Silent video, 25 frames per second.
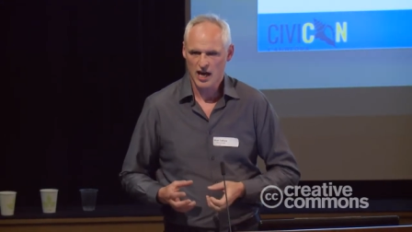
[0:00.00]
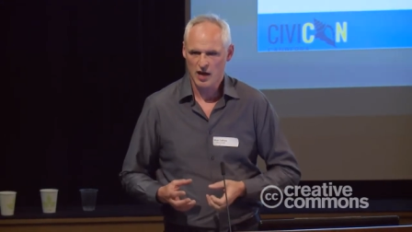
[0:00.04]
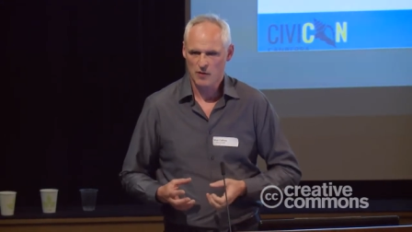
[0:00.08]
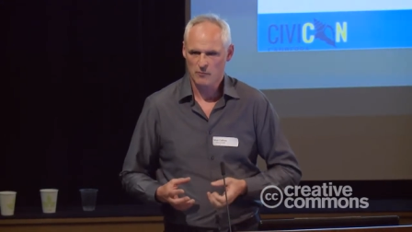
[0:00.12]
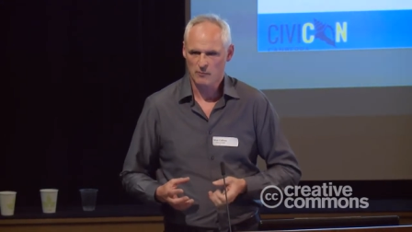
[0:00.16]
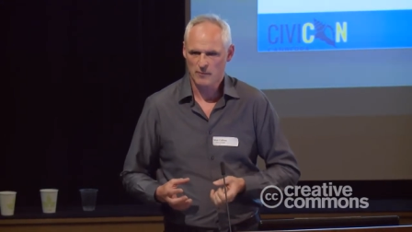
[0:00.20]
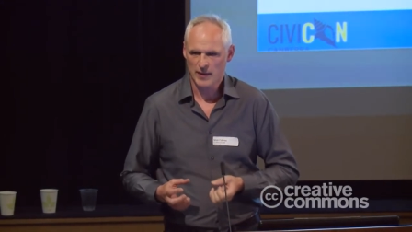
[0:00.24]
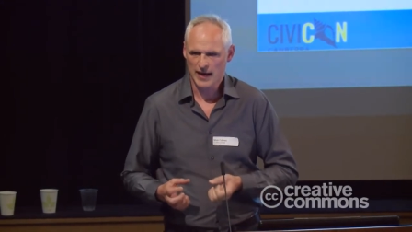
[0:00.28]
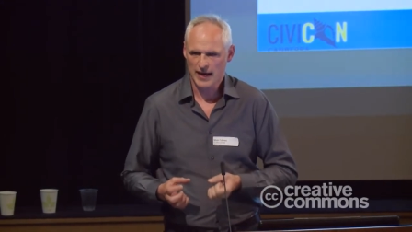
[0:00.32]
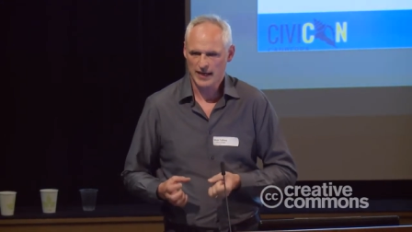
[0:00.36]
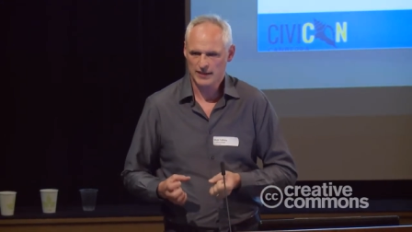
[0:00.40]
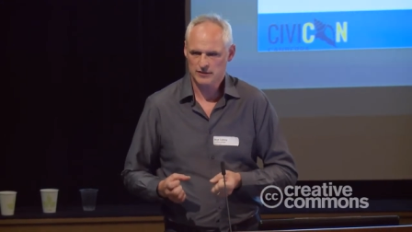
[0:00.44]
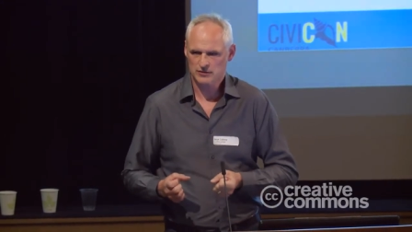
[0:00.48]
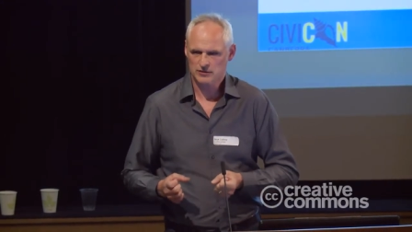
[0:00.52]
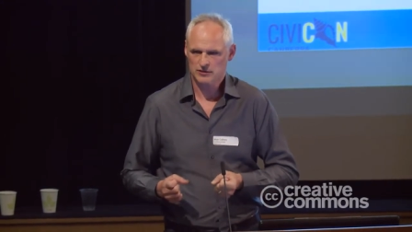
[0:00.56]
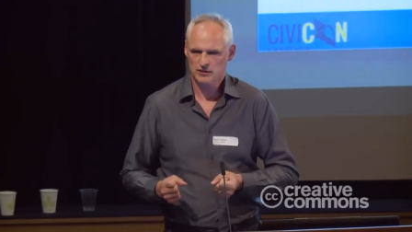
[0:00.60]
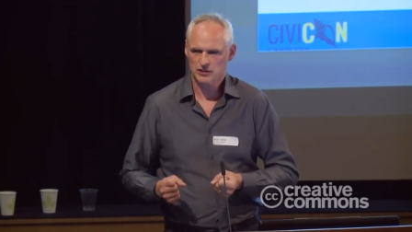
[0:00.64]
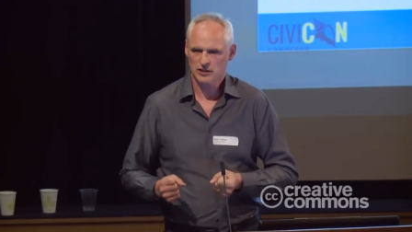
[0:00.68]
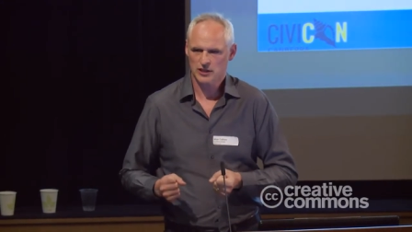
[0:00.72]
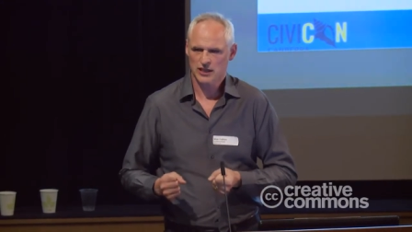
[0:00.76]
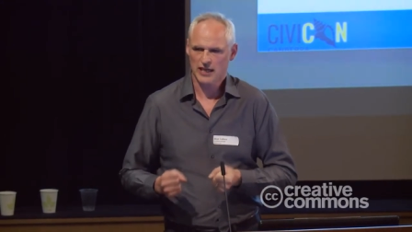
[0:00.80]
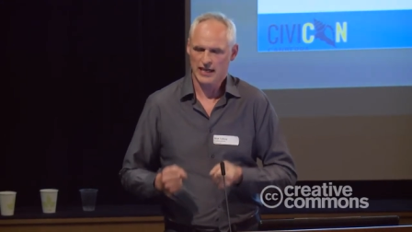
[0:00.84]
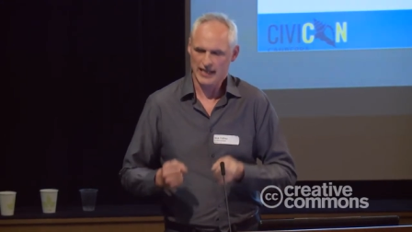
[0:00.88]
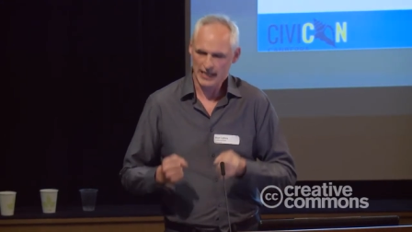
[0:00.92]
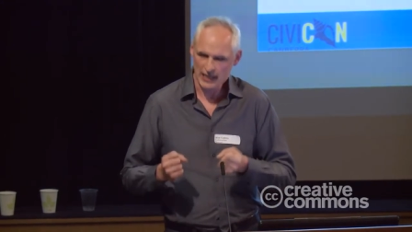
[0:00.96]
but
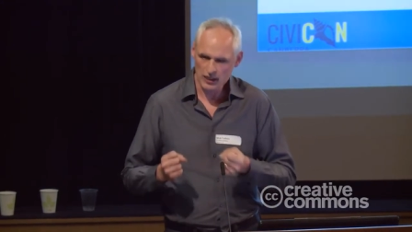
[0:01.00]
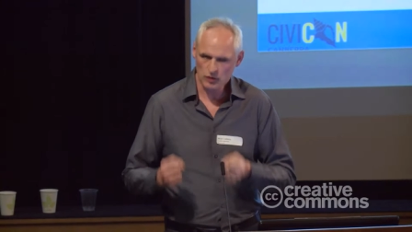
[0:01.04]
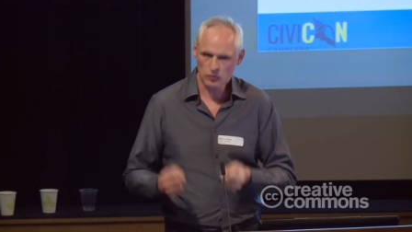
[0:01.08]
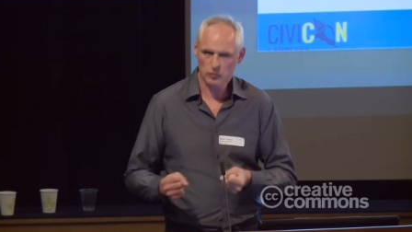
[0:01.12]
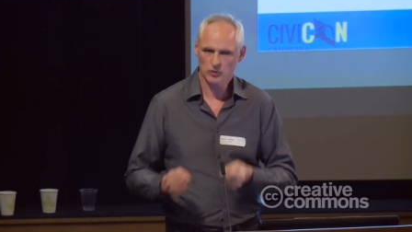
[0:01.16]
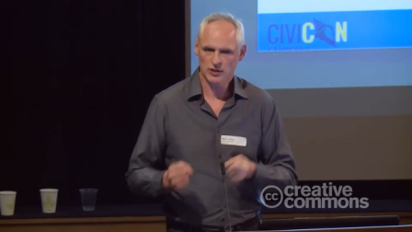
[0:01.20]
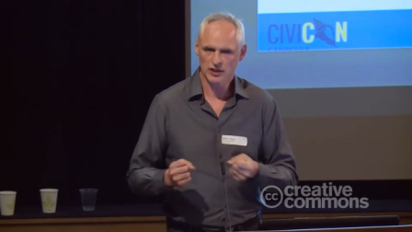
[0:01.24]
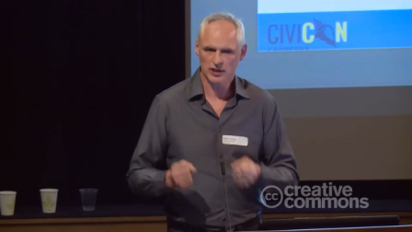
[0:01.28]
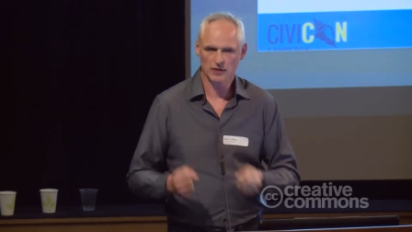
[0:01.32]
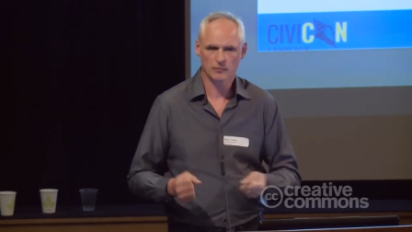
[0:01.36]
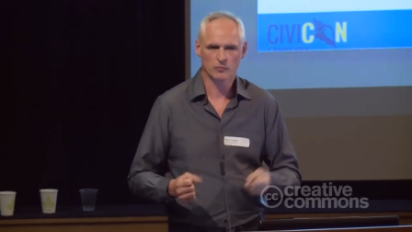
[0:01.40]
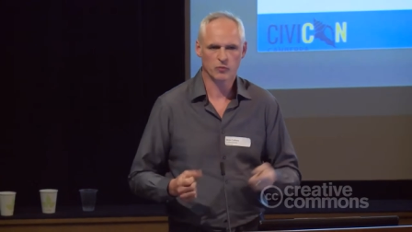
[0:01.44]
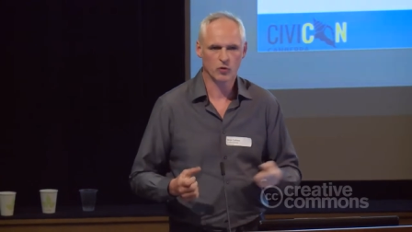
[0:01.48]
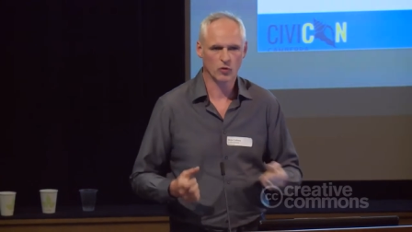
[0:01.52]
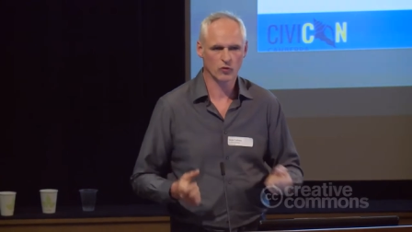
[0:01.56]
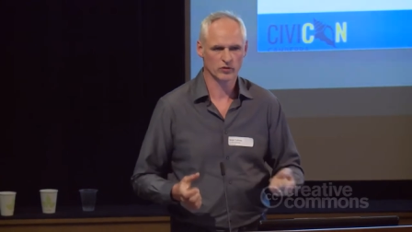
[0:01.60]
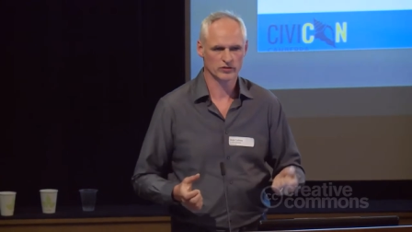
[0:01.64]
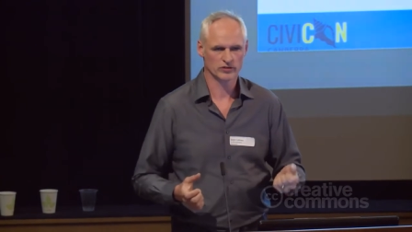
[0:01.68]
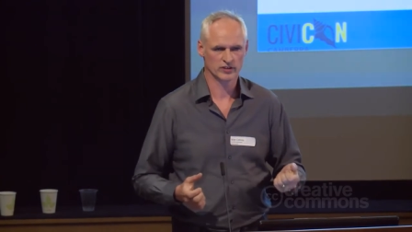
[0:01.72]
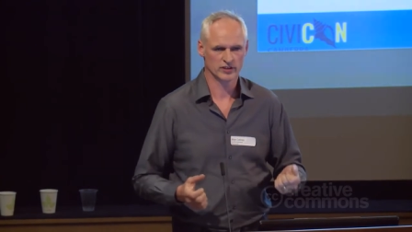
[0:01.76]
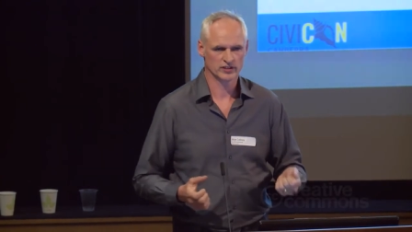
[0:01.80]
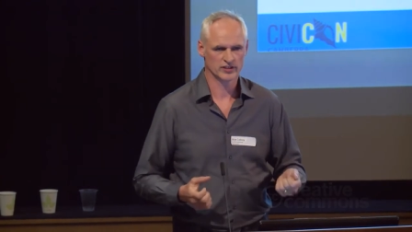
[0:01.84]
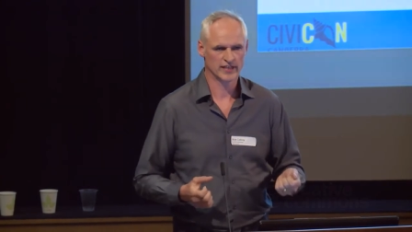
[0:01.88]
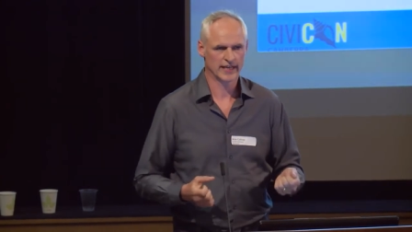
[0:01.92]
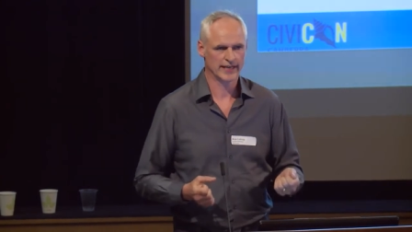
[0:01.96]
equally
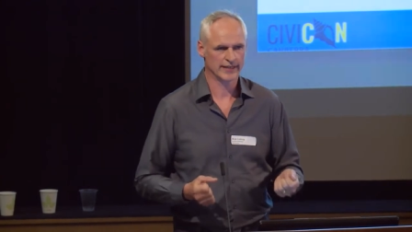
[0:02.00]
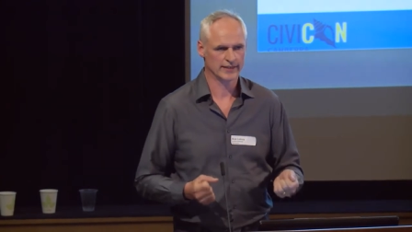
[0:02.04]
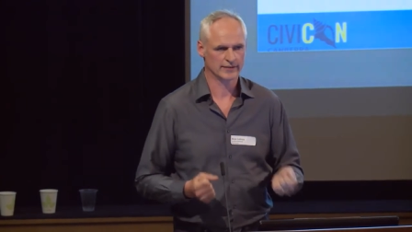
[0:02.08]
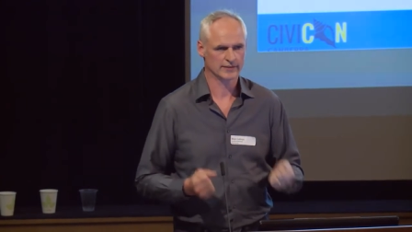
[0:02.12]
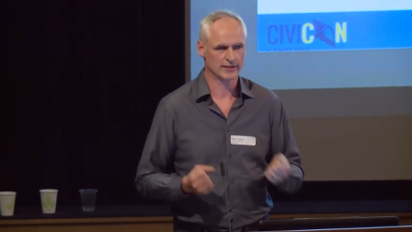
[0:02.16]
important is getting